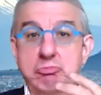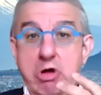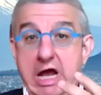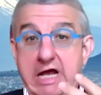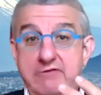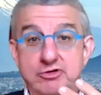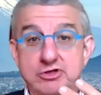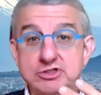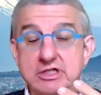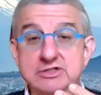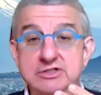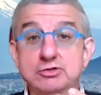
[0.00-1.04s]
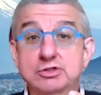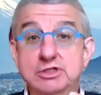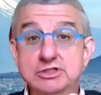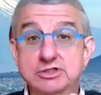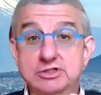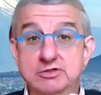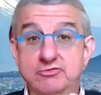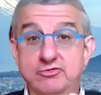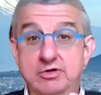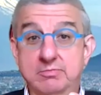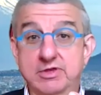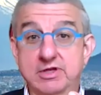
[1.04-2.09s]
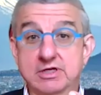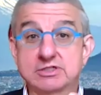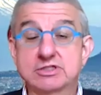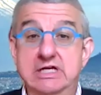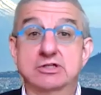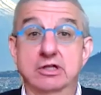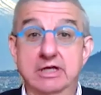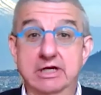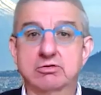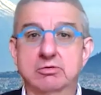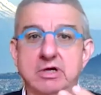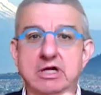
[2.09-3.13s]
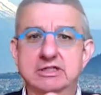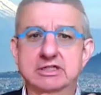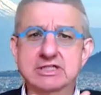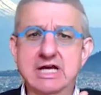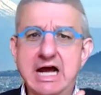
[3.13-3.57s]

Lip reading: at first glance, so distant from this as electoral-politics.